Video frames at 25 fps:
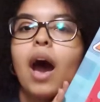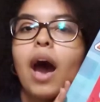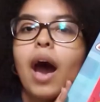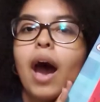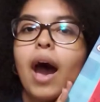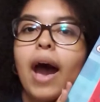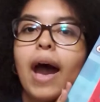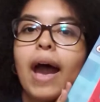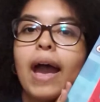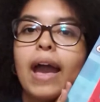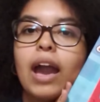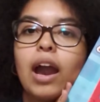
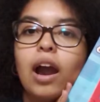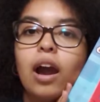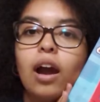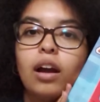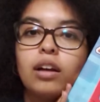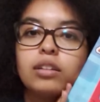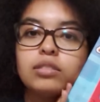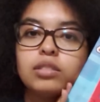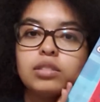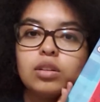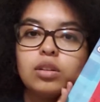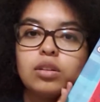I
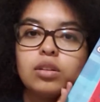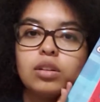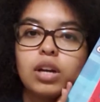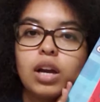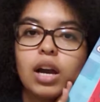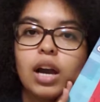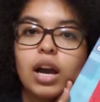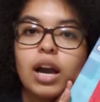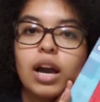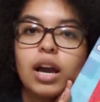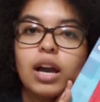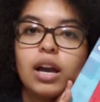also
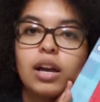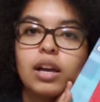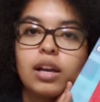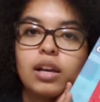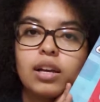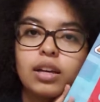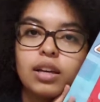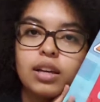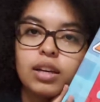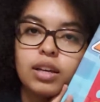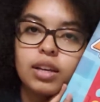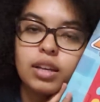
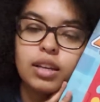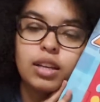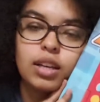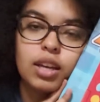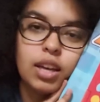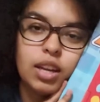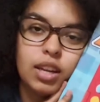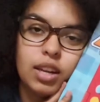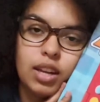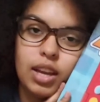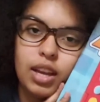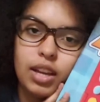got
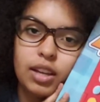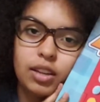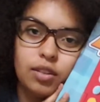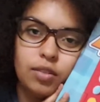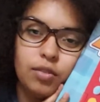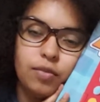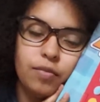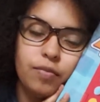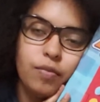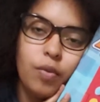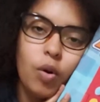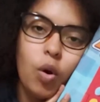
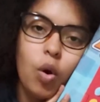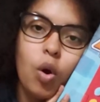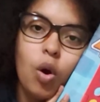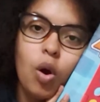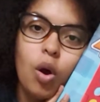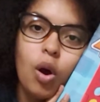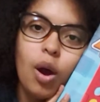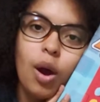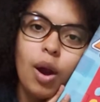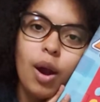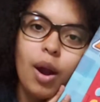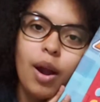Connect
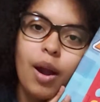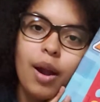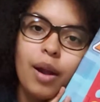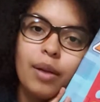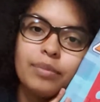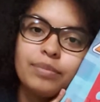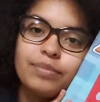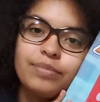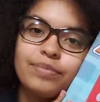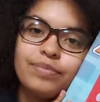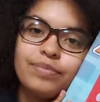4.